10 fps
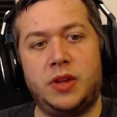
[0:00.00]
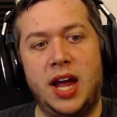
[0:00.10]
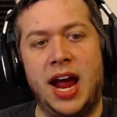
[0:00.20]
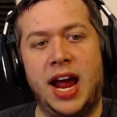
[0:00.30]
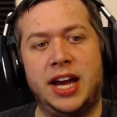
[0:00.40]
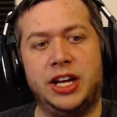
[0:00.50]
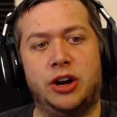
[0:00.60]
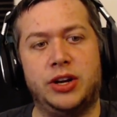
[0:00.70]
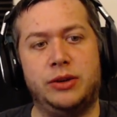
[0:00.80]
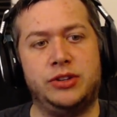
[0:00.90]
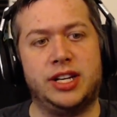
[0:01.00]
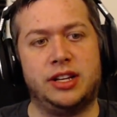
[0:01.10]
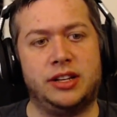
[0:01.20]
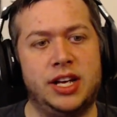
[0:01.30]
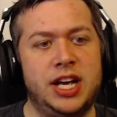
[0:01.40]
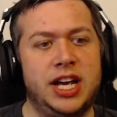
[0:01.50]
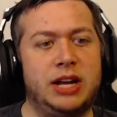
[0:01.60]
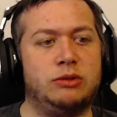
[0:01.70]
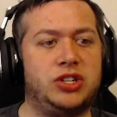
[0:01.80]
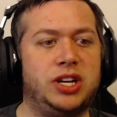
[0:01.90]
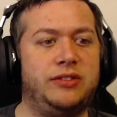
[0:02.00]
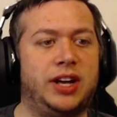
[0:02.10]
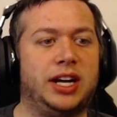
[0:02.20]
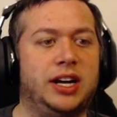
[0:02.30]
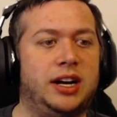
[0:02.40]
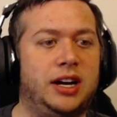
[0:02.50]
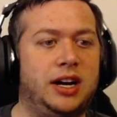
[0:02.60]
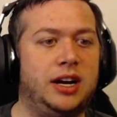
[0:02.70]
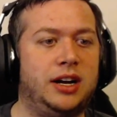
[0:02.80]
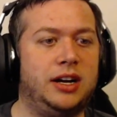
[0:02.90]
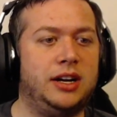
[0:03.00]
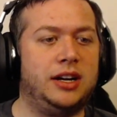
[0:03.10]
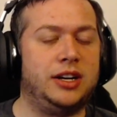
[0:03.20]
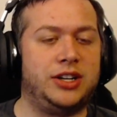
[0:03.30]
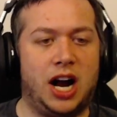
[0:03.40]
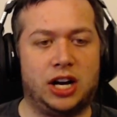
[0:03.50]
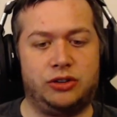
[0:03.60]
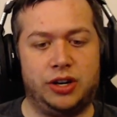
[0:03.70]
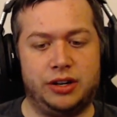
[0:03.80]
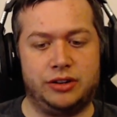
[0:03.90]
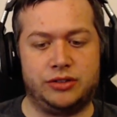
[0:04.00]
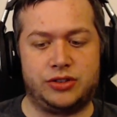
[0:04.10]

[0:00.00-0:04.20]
And you know, he received like a doctorate in